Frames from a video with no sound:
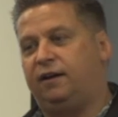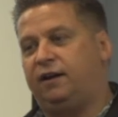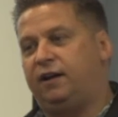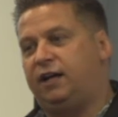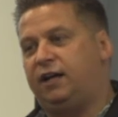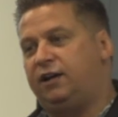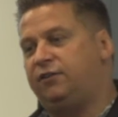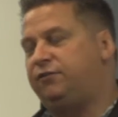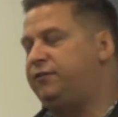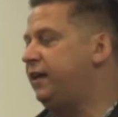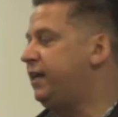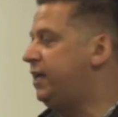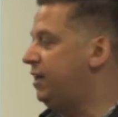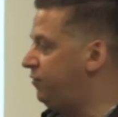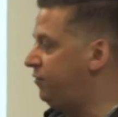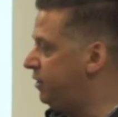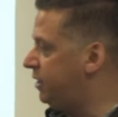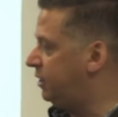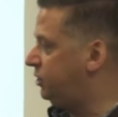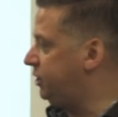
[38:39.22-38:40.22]
If they give
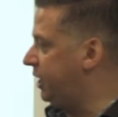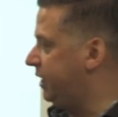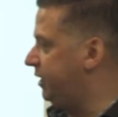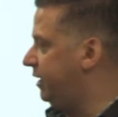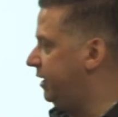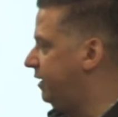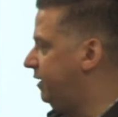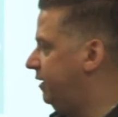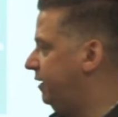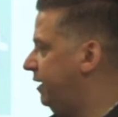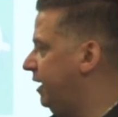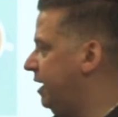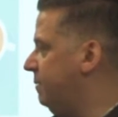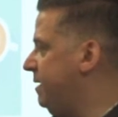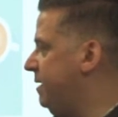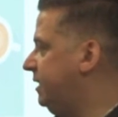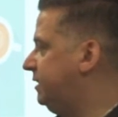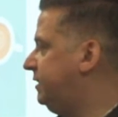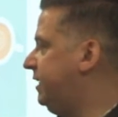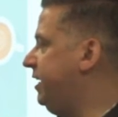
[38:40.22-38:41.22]
you an agenda, it
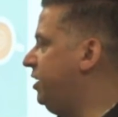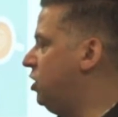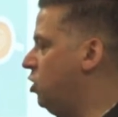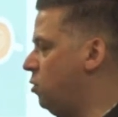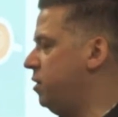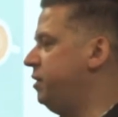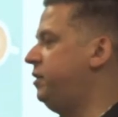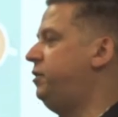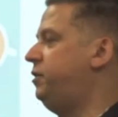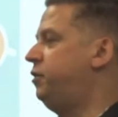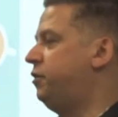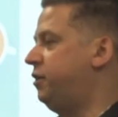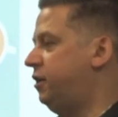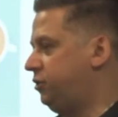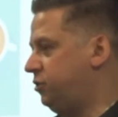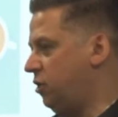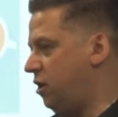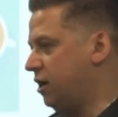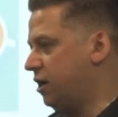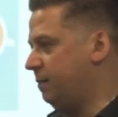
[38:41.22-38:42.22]
means they know what you're going to
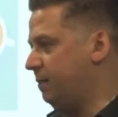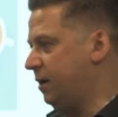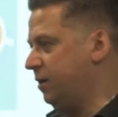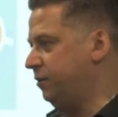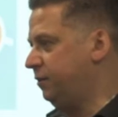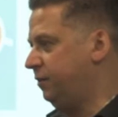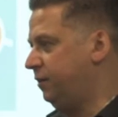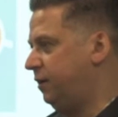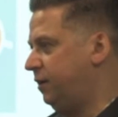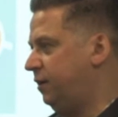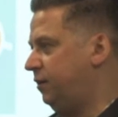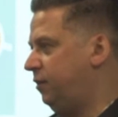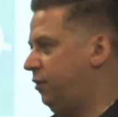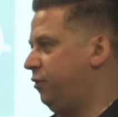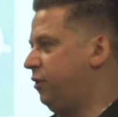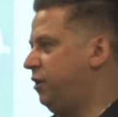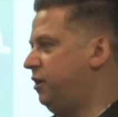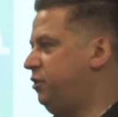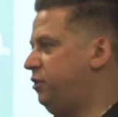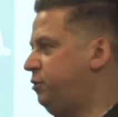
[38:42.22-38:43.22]
talk about. They're
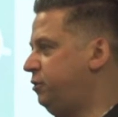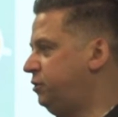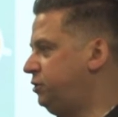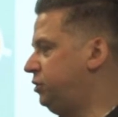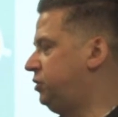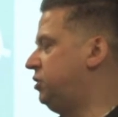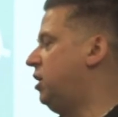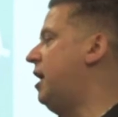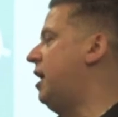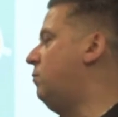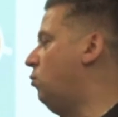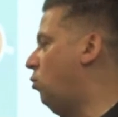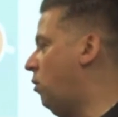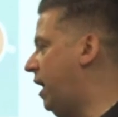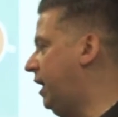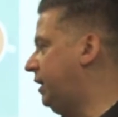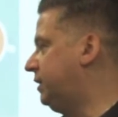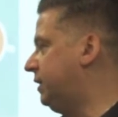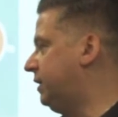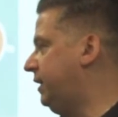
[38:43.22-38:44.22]
going to use your time
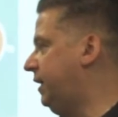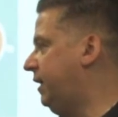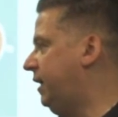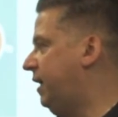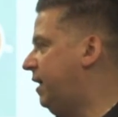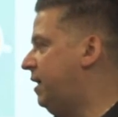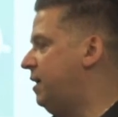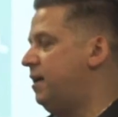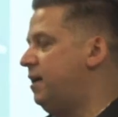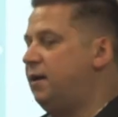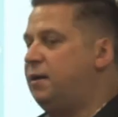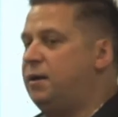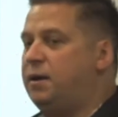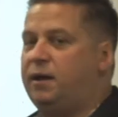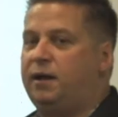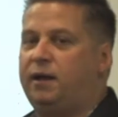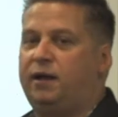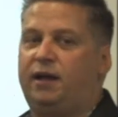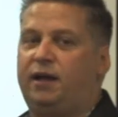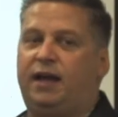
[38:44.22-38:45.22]
wisely,
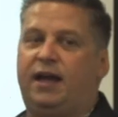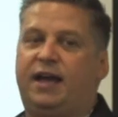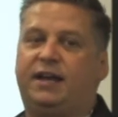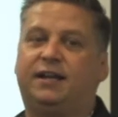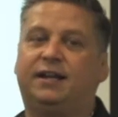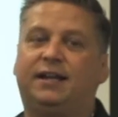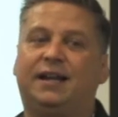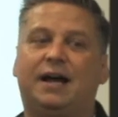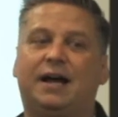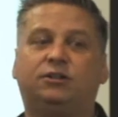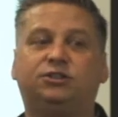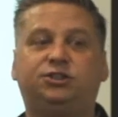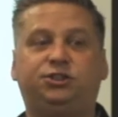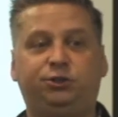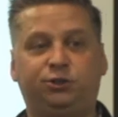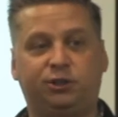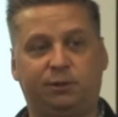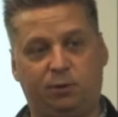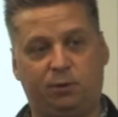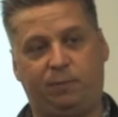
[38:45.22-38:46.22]
and it allows
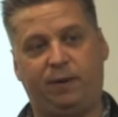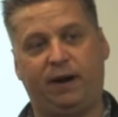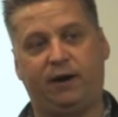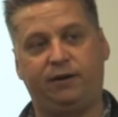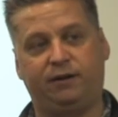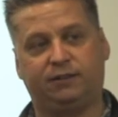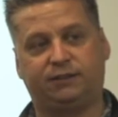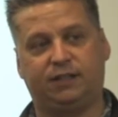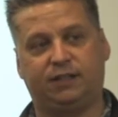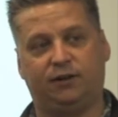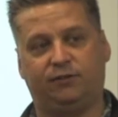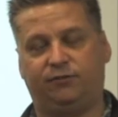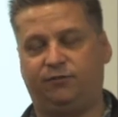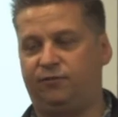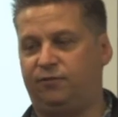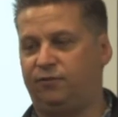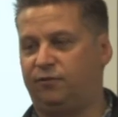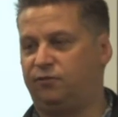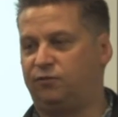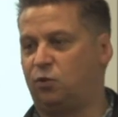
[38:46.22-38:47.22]
you to prepare yourself
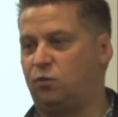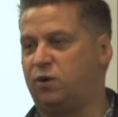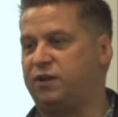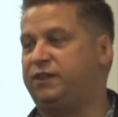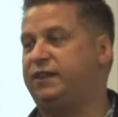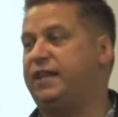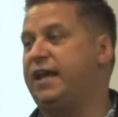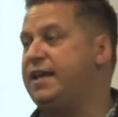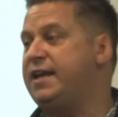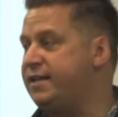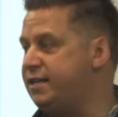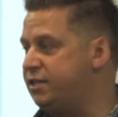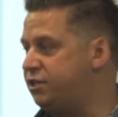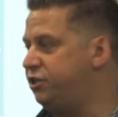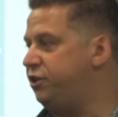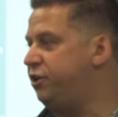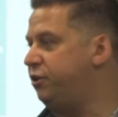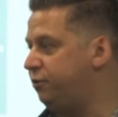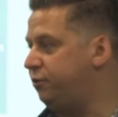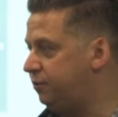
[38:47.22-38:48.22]
for what they need to
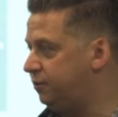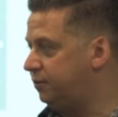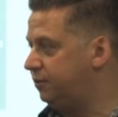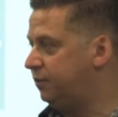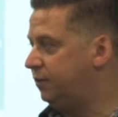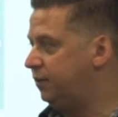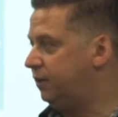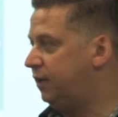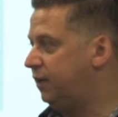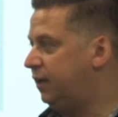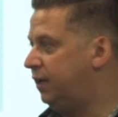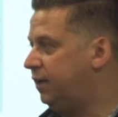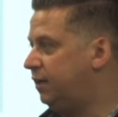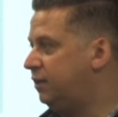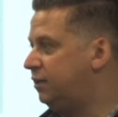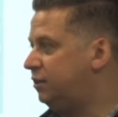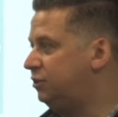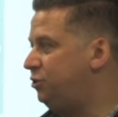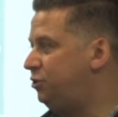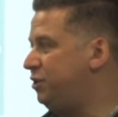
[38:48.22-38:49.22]
know.
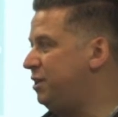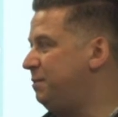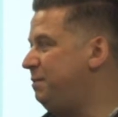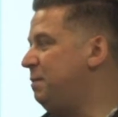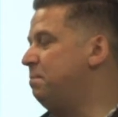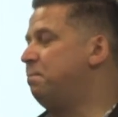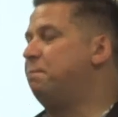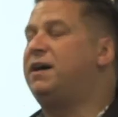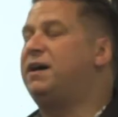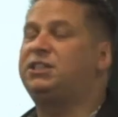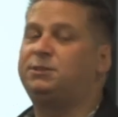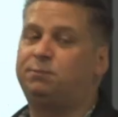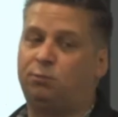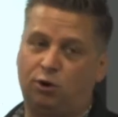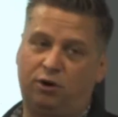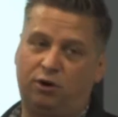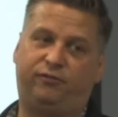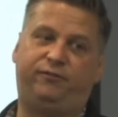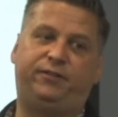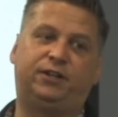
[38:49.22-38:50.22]
So you can be much more
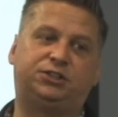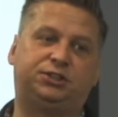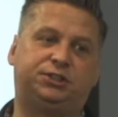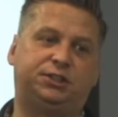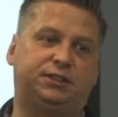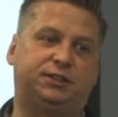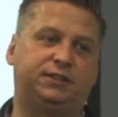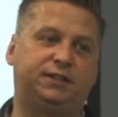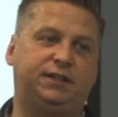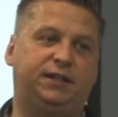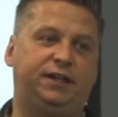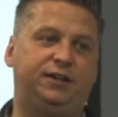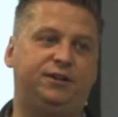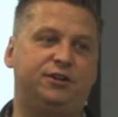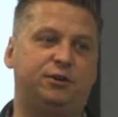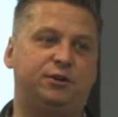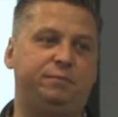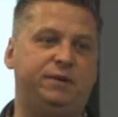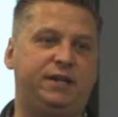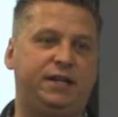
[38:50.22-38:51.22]
efficient in
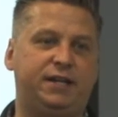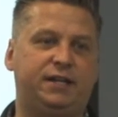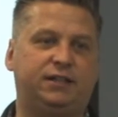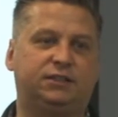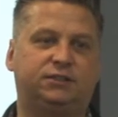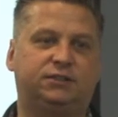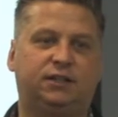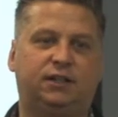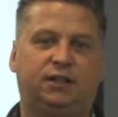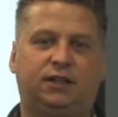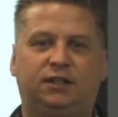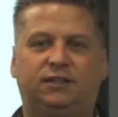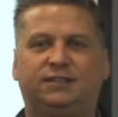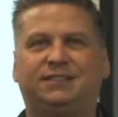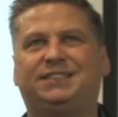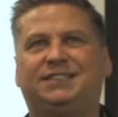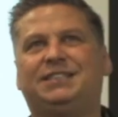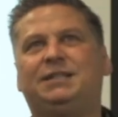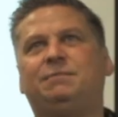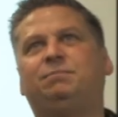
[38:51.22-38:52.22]
your meetings
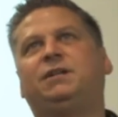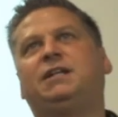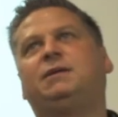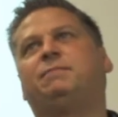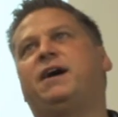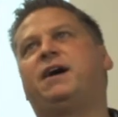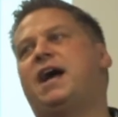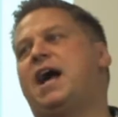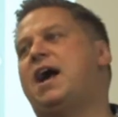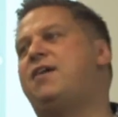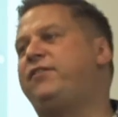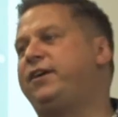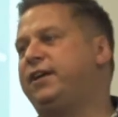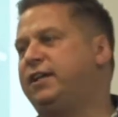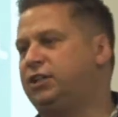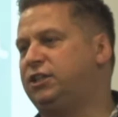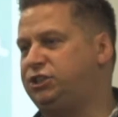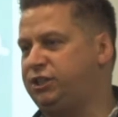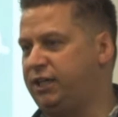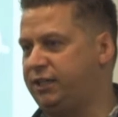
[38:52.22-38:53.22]
simply by having an
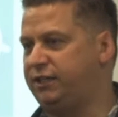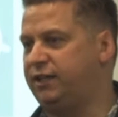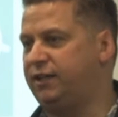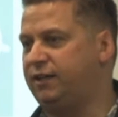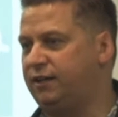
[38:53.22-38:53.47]
agenda.